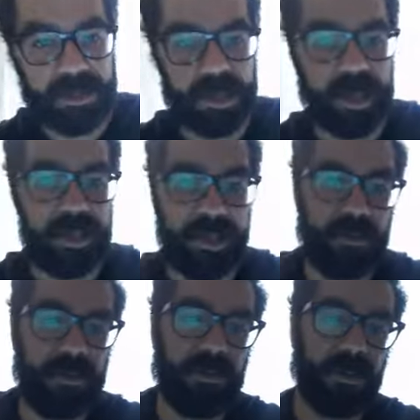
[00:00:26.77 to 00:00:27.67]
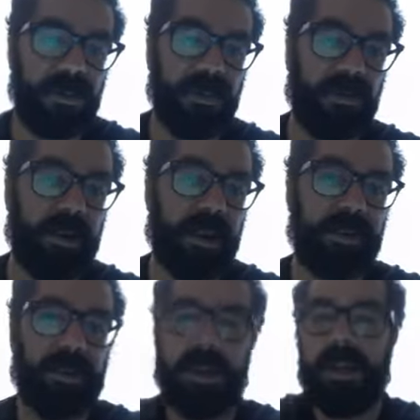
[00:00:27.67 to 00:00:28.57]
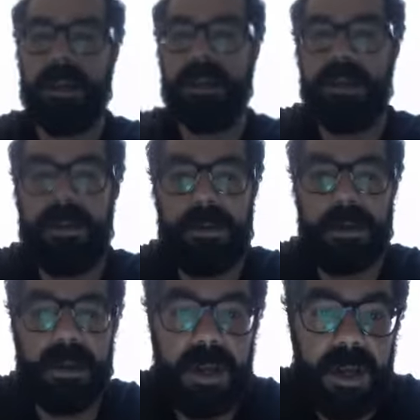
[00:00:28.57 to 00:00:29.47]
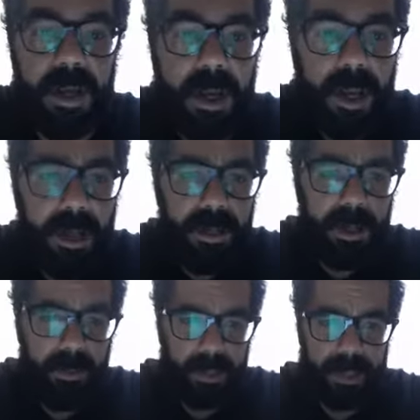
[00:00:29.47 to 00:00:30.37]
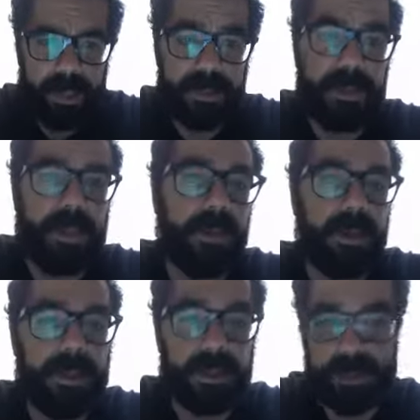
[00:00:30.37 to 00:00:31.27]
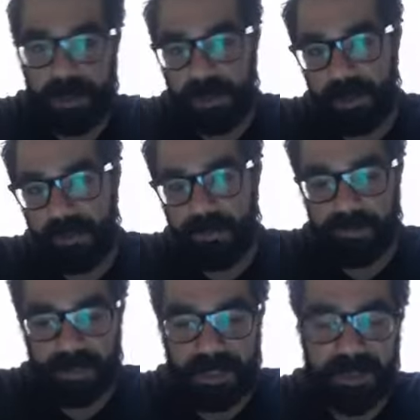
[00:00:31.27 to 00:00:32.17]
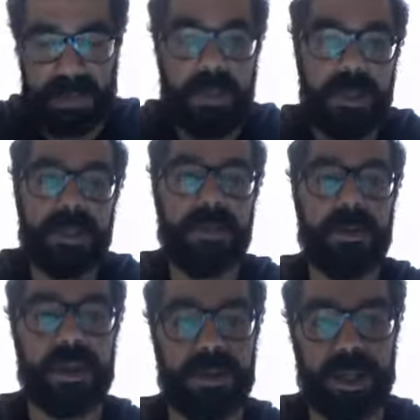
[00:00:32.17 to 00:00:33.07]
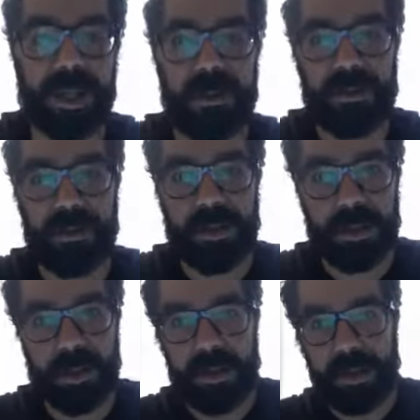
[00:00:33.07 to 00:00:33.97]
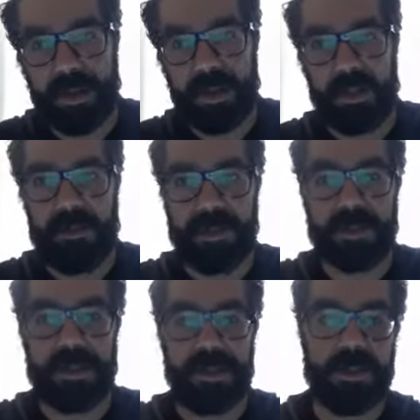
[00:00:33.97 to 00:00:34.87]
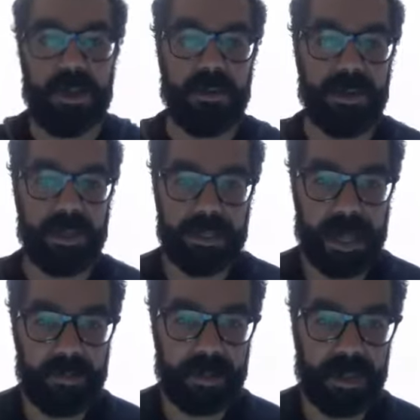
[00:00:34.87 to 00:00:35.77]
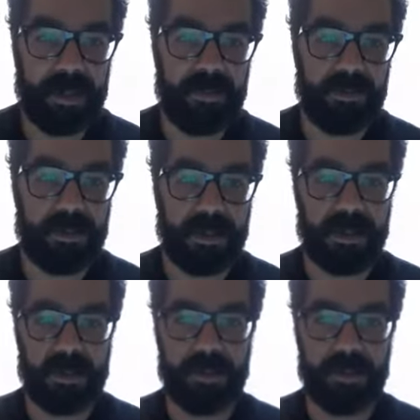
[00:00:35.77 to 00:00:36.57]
so I live a form of radical honesty where I don't really like secrets. Let's see, what is the point of life? If it's to live and examine life, then